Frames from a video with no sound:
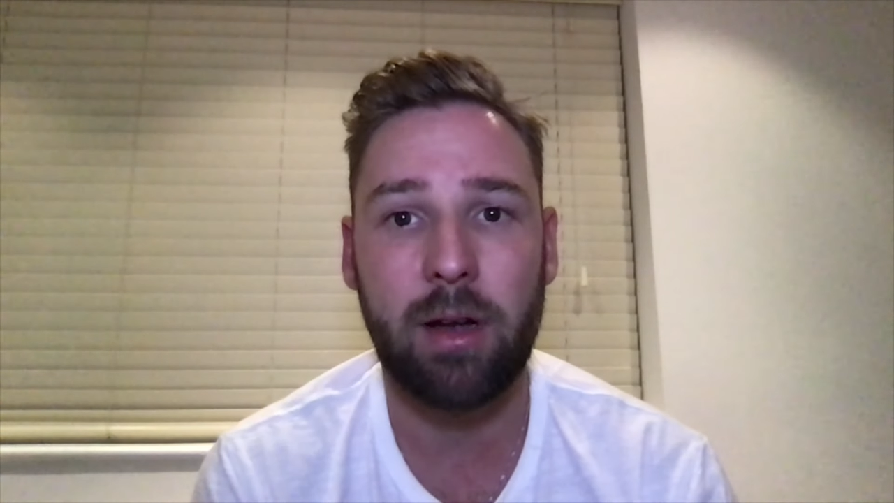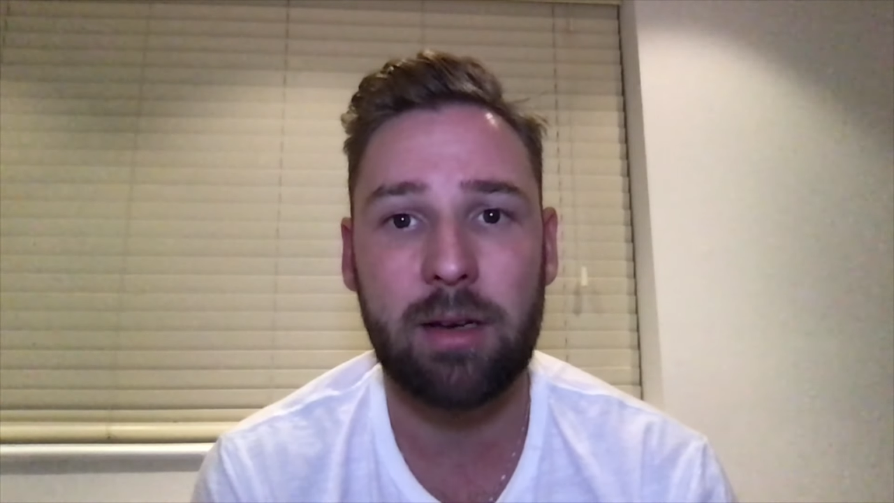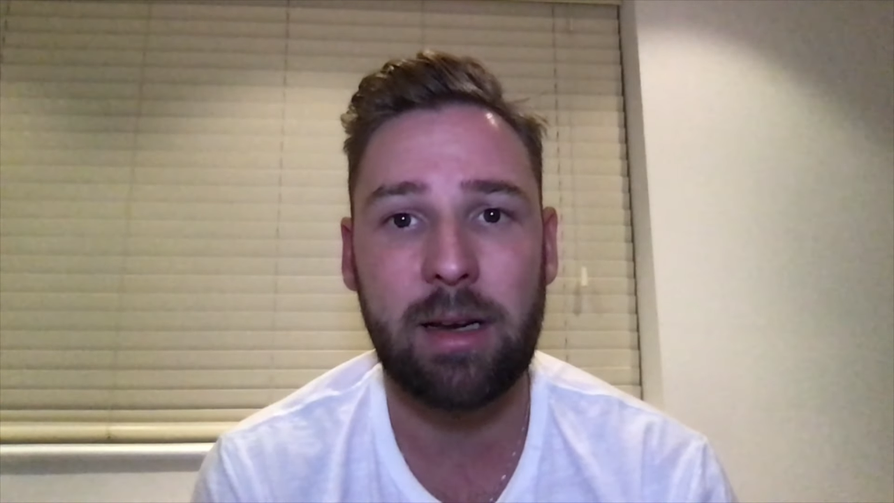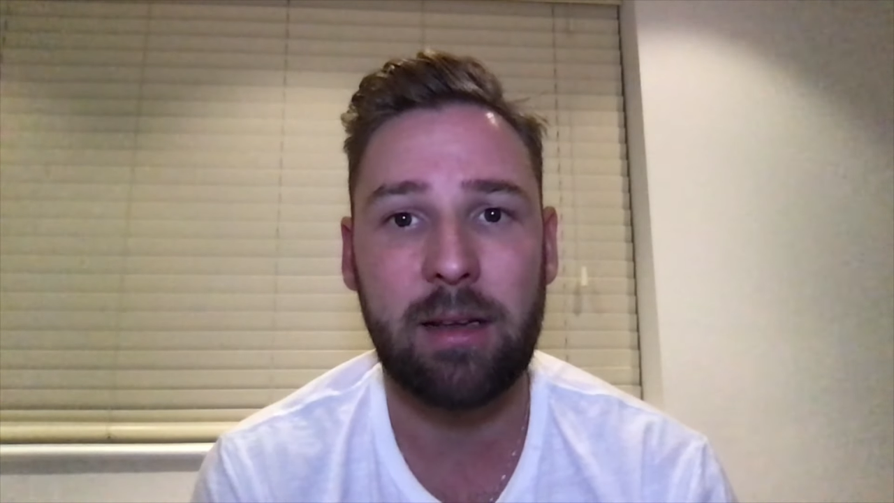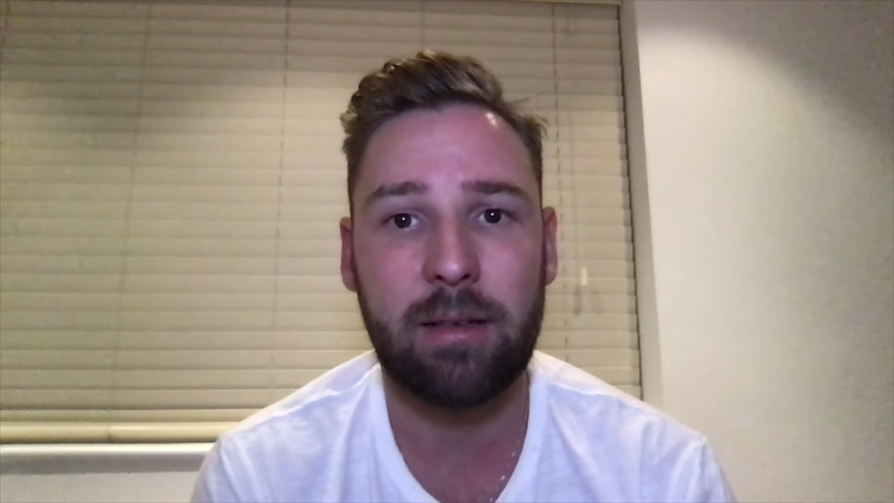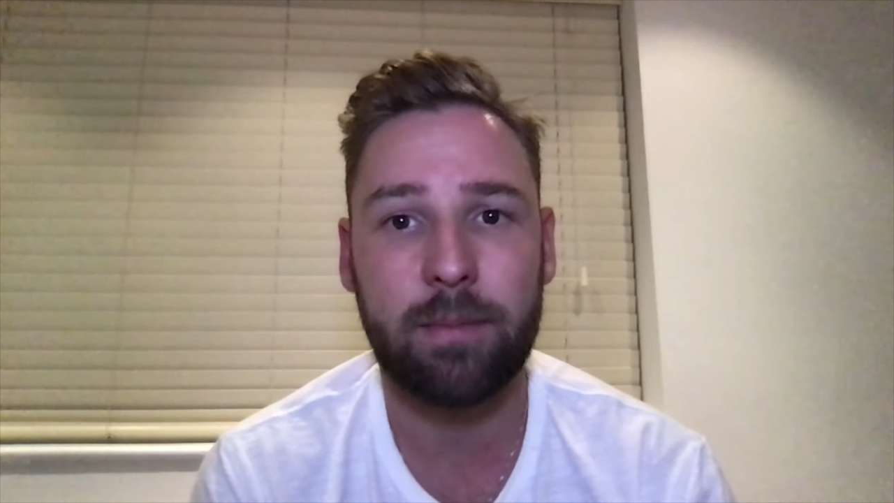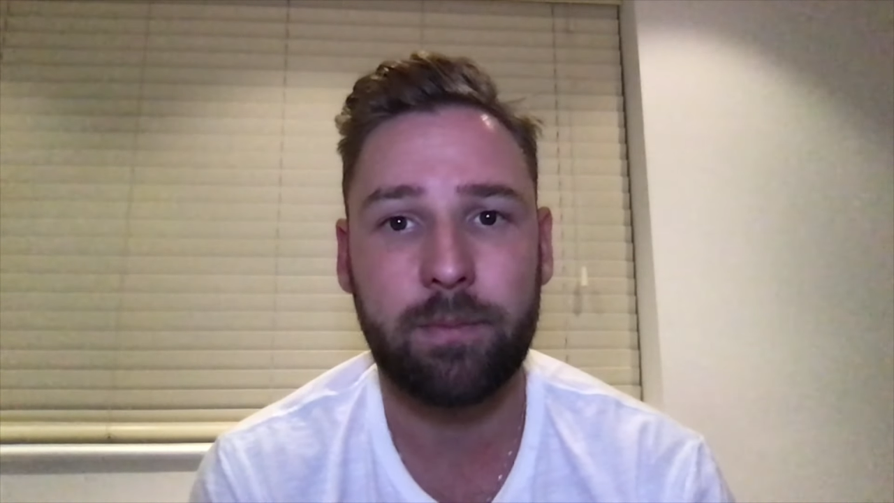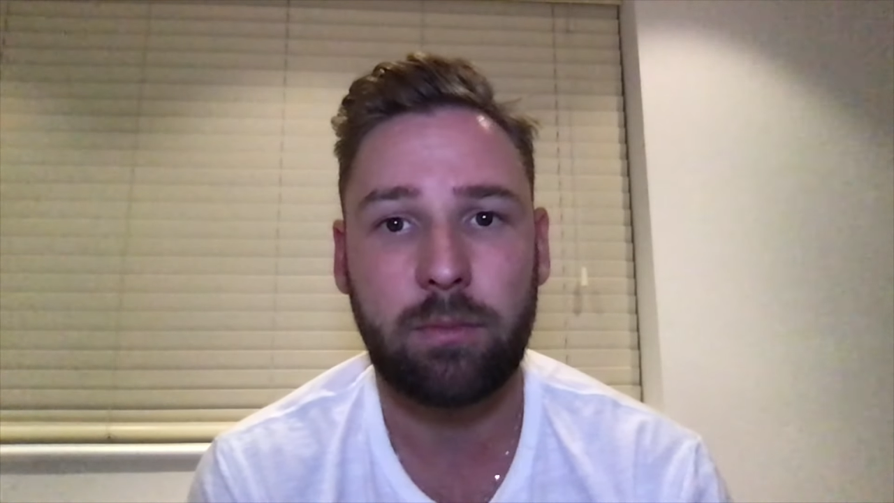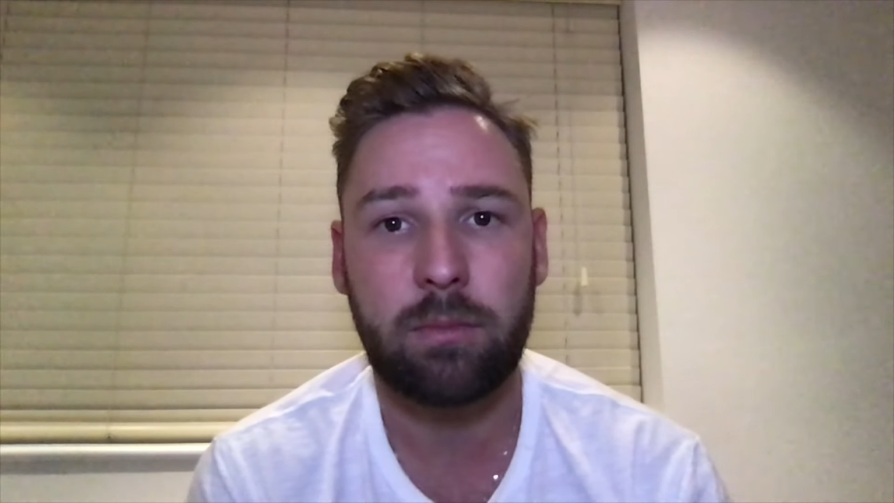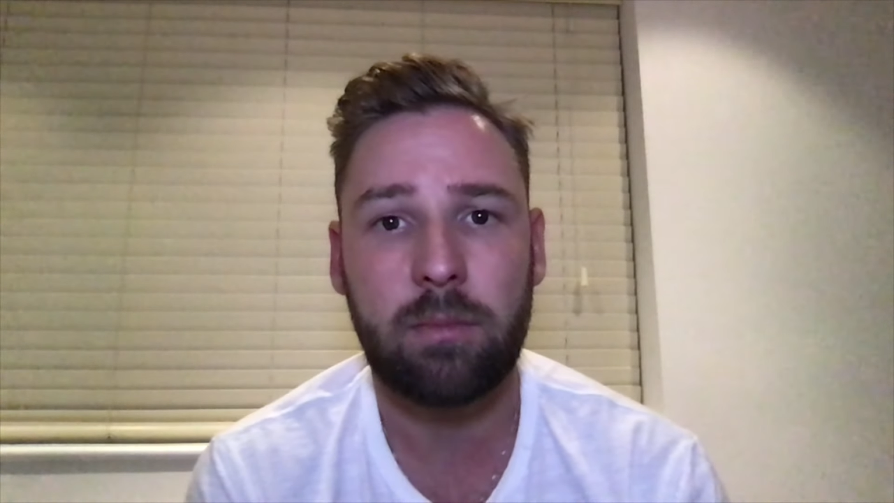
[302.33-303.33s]
underneath.
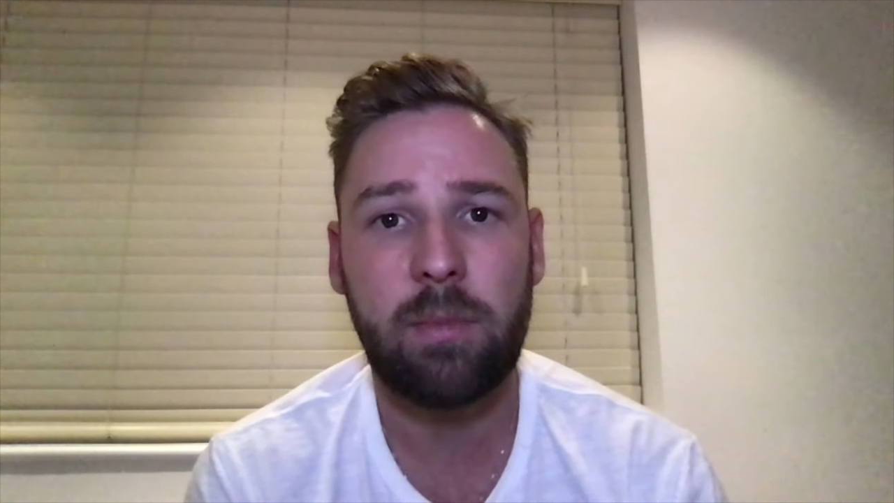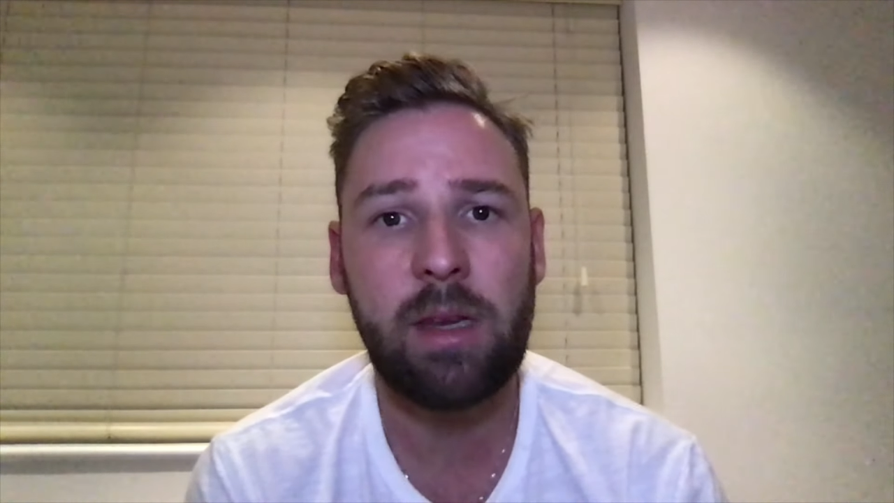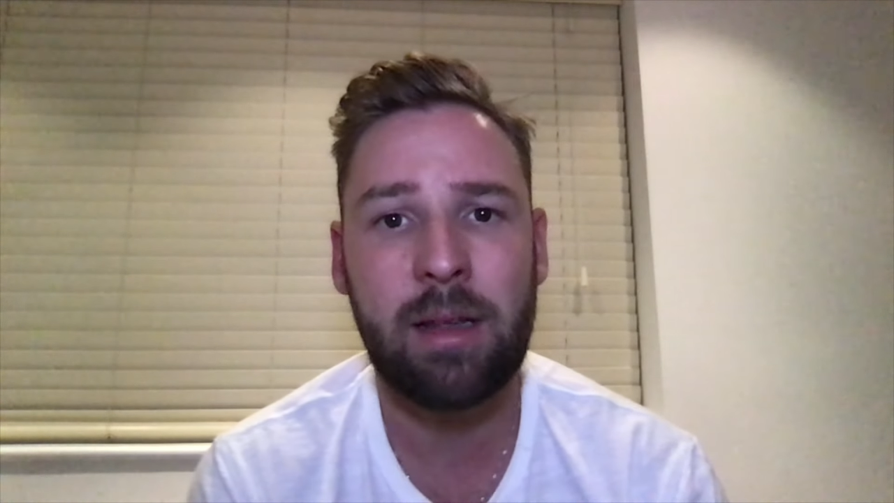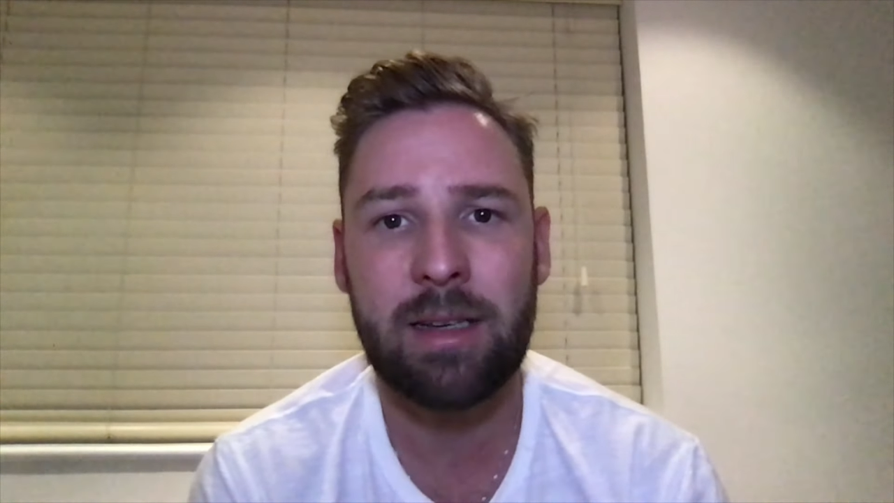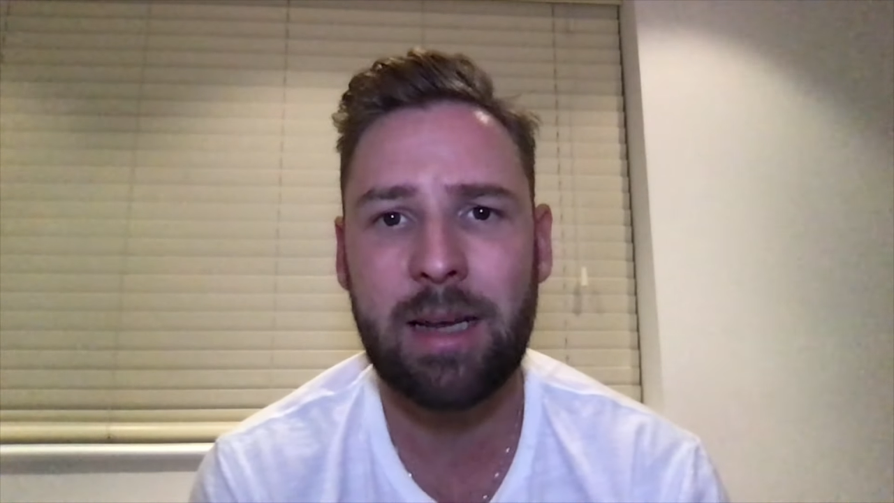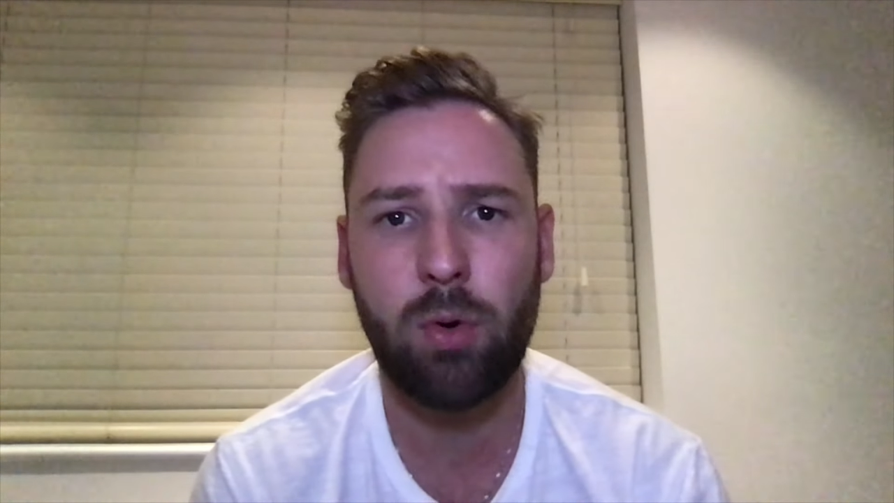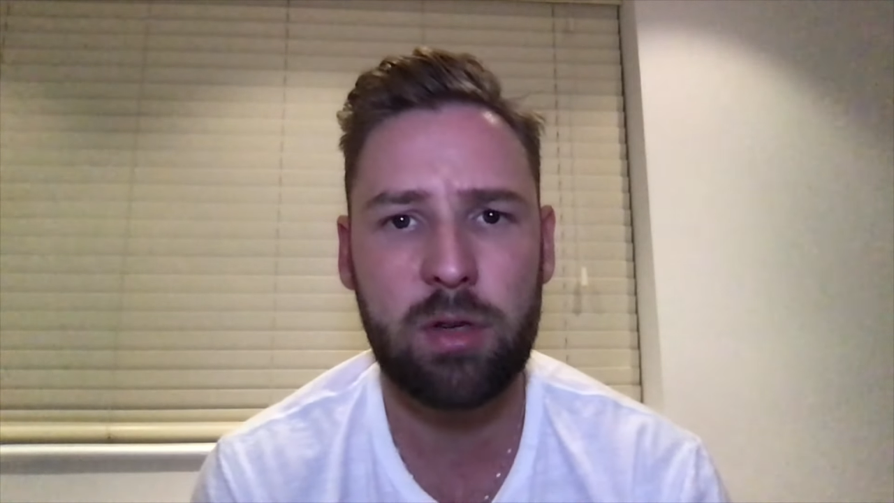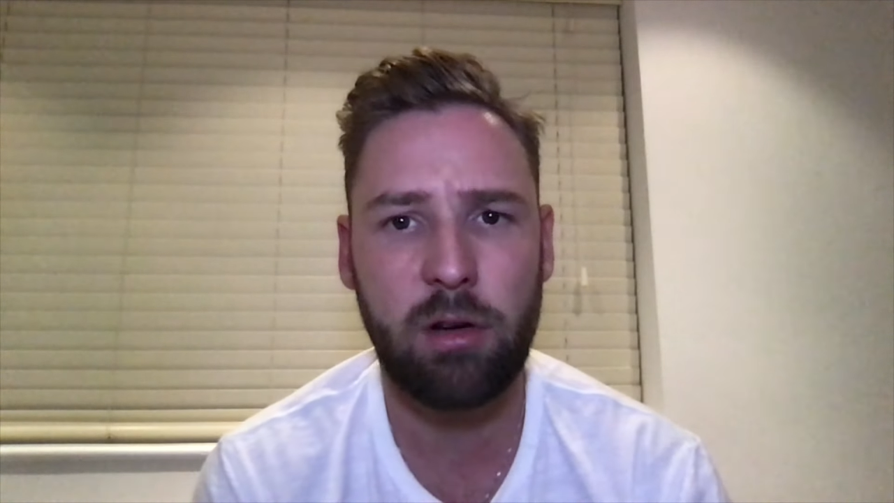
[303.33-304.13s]
The team also